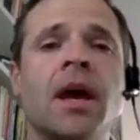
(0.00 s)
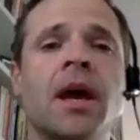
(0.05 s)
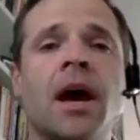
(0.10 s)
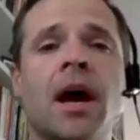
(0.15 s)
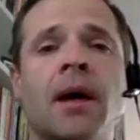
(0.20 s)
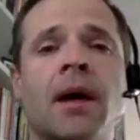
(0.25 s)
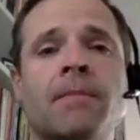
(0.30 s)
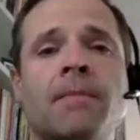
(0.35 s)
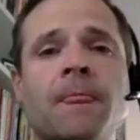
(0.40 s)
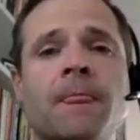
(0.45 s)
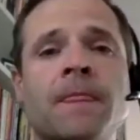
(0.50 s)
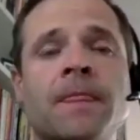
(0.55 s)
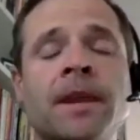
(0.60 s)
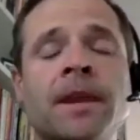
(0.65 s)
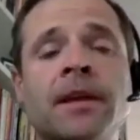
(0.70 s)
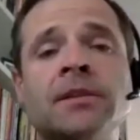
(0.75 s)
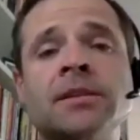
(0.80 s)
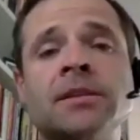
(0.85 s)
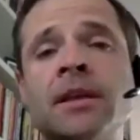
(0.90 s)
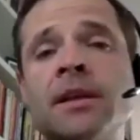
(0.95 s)
um,
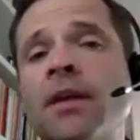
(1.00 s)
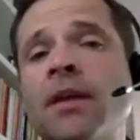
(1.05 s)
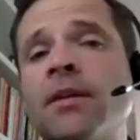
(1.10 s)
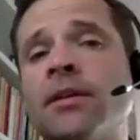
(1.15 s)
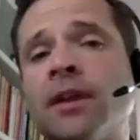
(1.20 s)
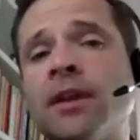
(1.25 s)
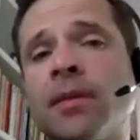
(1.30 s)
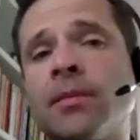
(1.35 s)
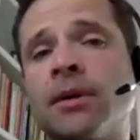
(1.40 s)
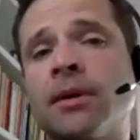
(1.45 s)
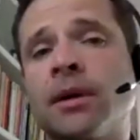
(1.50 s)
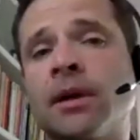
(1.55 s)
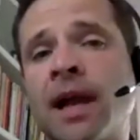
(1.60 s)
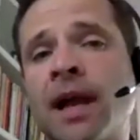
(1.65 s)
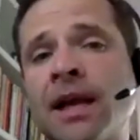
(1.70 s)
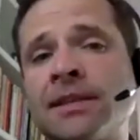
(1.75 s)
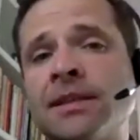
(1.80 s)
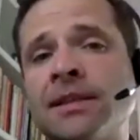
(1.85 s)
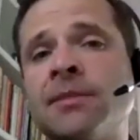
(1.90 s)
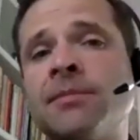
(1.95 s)
there's another number
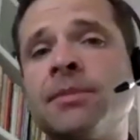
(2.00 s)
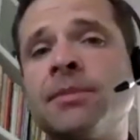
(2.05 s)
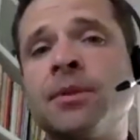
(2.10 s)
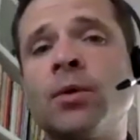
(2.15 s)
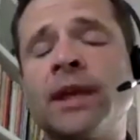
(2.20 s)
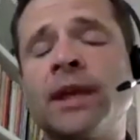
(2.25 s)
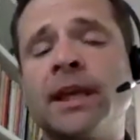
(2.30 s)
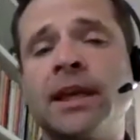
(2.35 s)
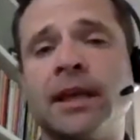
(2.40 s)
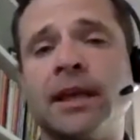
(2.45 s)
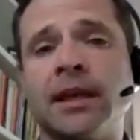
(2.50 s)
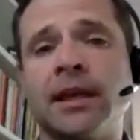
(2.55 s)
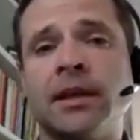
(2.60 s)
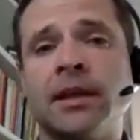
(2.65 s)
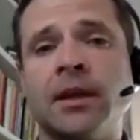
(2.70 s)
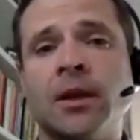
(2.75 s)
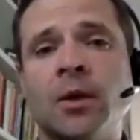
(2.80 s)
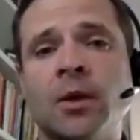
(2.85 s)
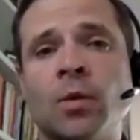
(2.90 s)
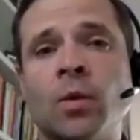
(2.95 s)
as an employee
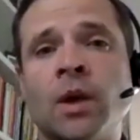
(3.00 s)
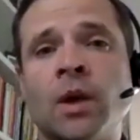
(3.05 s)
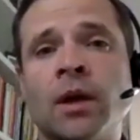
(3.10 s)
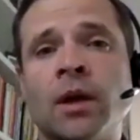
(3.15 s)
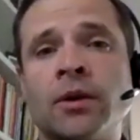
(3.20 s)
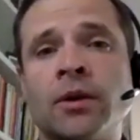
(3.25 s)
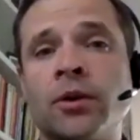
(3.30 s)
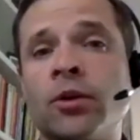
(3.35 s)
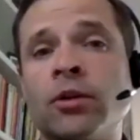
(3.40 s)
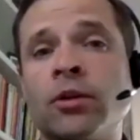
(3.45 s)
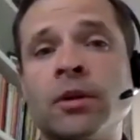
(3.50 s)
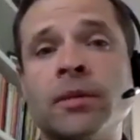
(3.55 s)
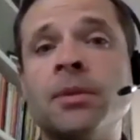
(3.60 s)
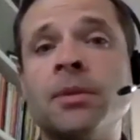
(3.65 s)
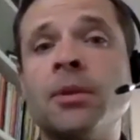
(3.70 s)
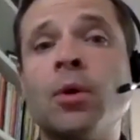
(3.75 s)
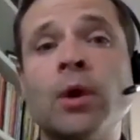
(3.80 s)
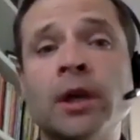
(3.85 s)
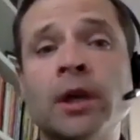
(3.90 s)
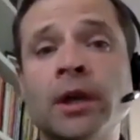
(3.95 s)
where your
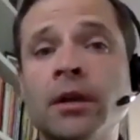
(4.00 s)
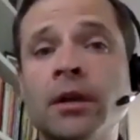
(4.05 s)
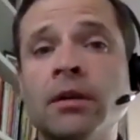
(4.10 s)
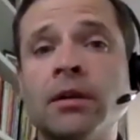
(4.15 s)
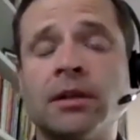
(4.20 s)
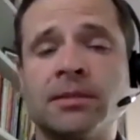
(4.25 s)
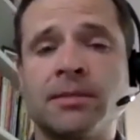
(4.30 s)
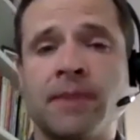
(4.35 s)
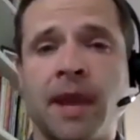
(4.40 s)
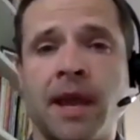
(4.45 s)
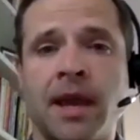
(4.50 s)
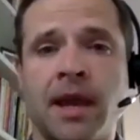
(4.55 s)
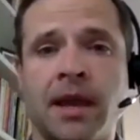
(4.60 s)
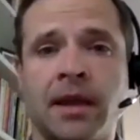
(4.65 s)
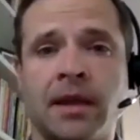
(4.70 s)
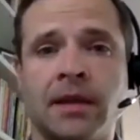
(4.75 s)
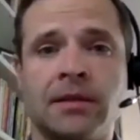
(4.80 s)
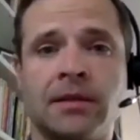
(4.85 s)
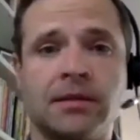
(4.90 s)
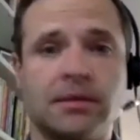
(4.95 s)
employer is
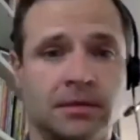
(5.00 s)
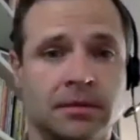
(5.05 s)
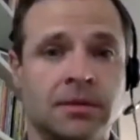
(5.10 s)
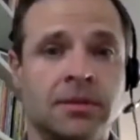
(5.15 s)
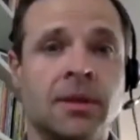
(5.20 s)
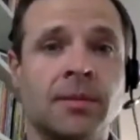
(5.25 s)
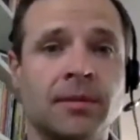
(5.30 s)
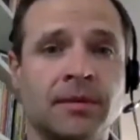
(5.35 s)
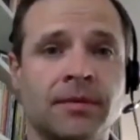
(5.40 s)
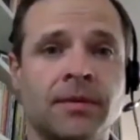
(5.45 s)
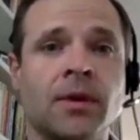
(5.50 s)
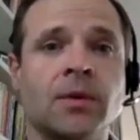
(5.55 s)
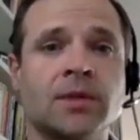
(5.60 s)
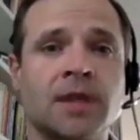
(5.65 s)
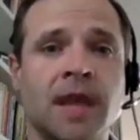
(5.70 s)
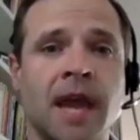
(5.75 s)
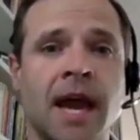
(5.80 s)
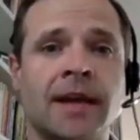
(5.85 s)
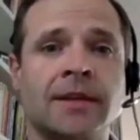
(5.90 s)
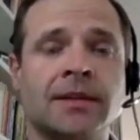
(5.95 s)
paying some of those
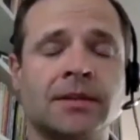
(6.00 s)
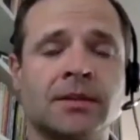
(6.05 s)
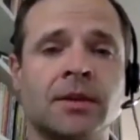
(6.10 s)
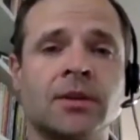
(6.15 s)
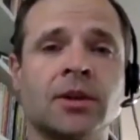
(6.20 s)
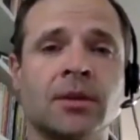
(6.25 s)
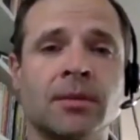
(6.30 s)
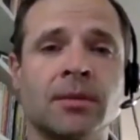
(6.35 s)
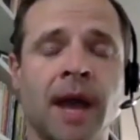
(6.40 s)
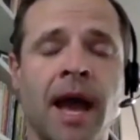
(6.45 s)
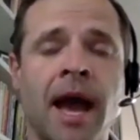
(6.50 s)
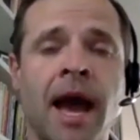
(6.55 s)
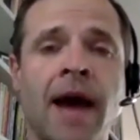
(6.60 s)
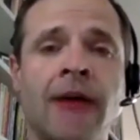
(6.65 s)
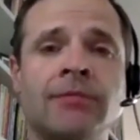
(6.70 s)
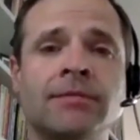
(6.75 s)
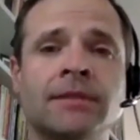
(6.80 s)
taxes on your behalf,